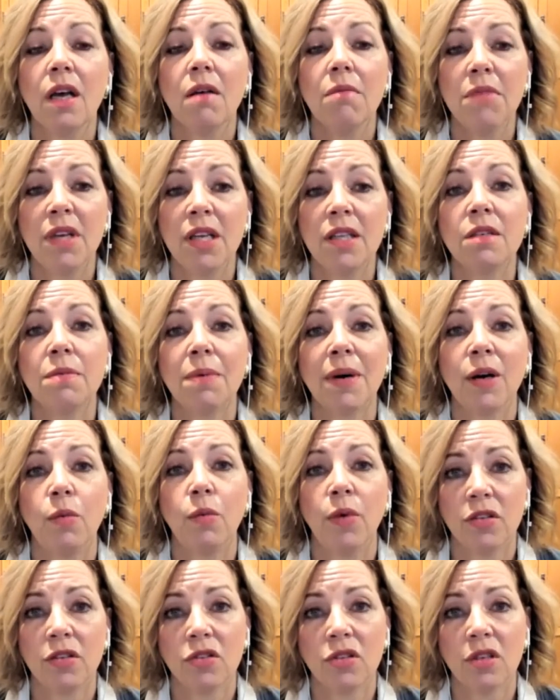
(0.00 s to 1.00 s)
means by
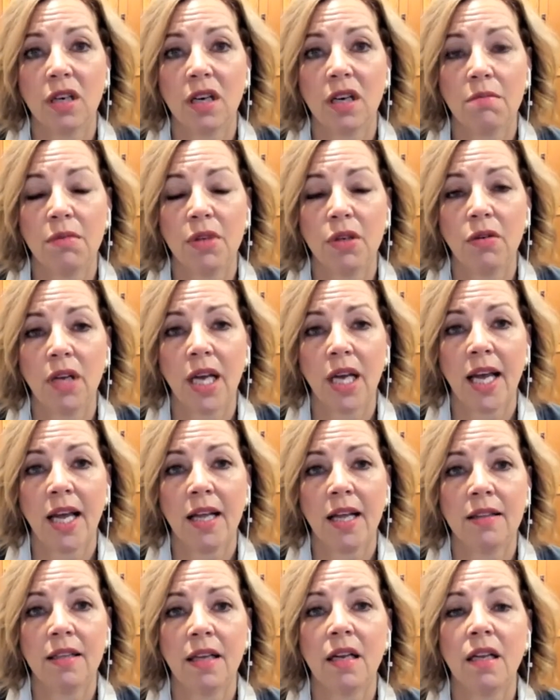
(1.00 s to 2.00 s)
which to
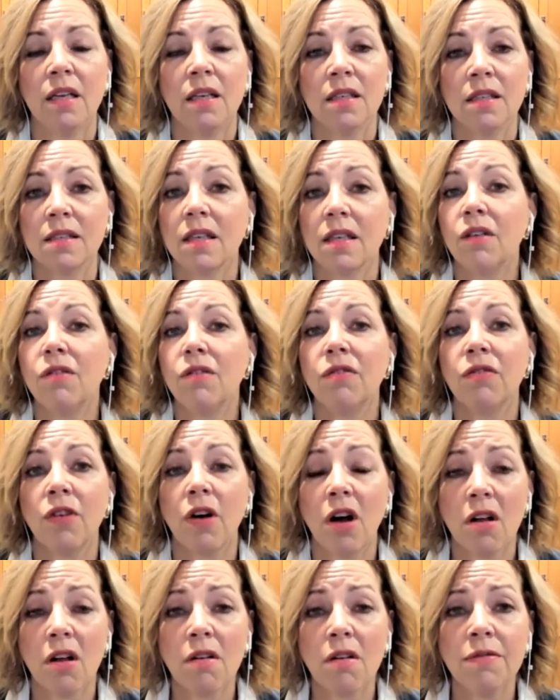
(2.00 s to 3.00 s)
communicate that has
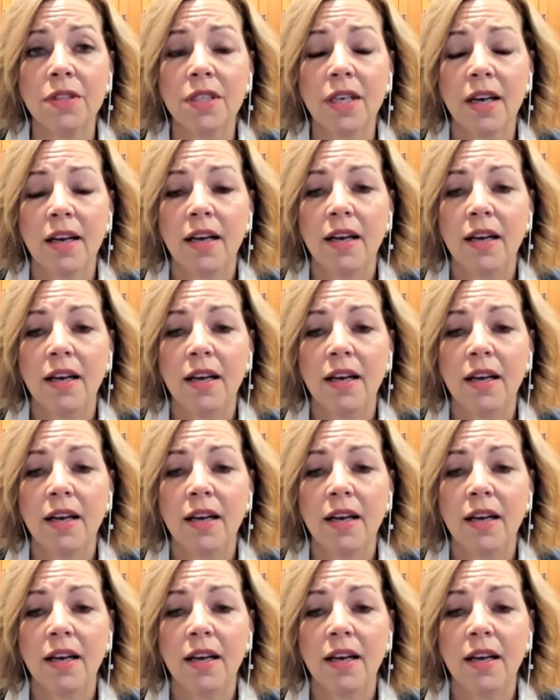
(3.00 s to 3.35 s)
evolved